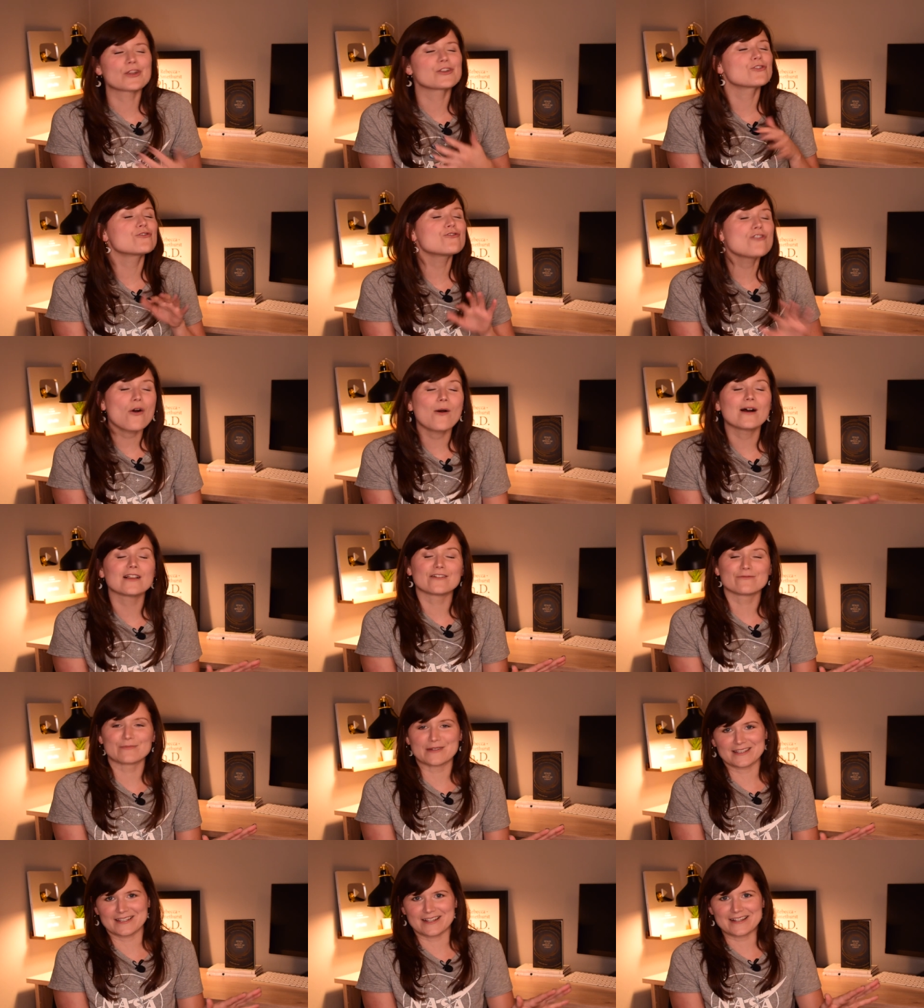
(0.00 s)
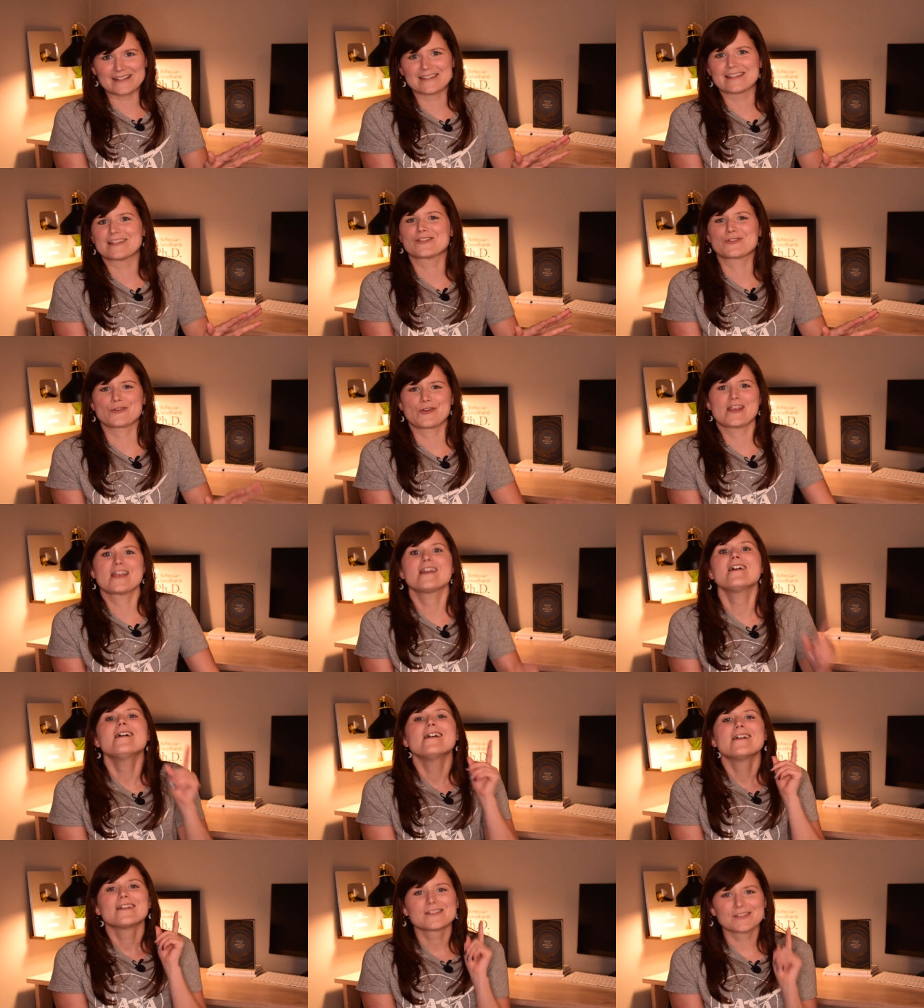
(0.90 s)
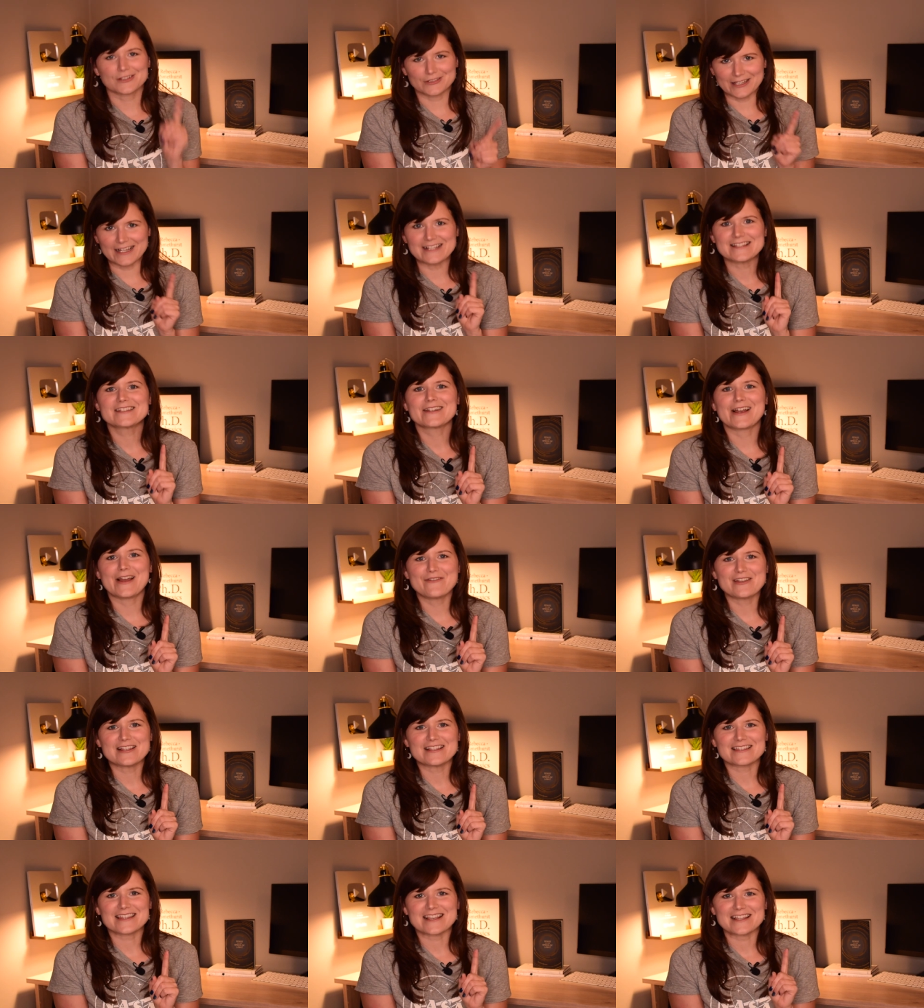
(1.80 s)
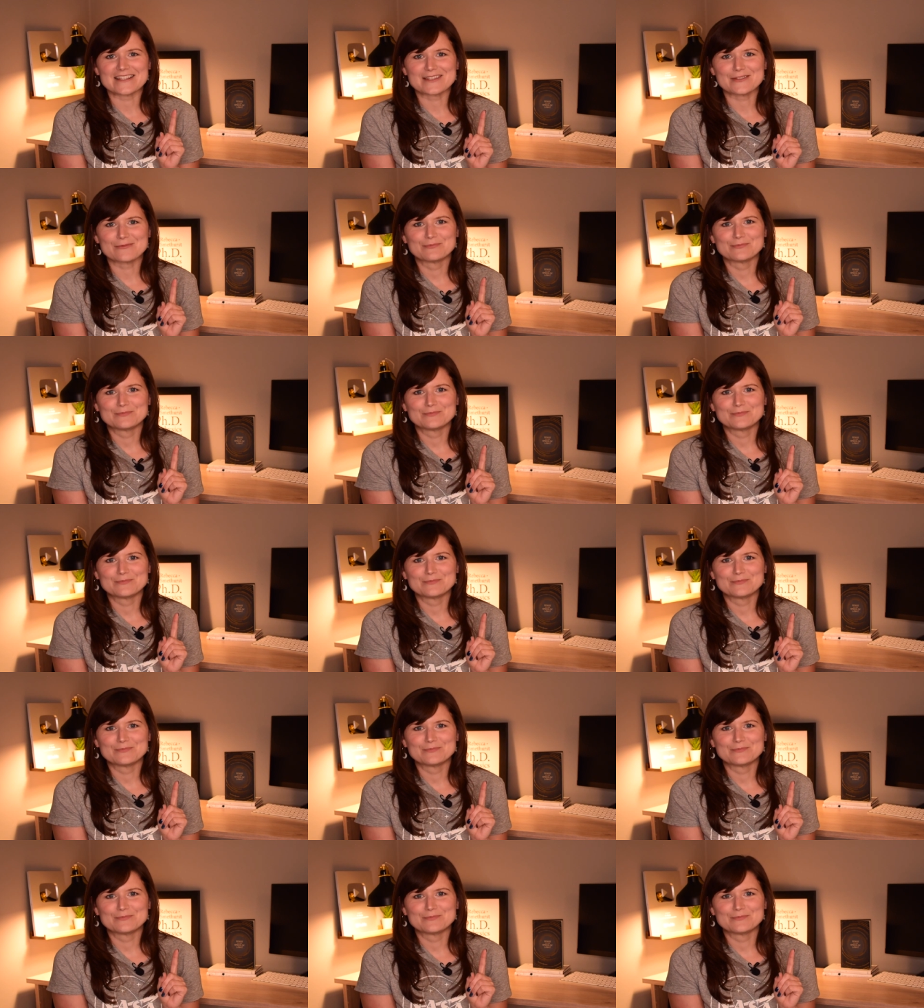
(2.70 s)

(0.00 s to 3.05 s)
and you know I love my science history, so let's dive into this.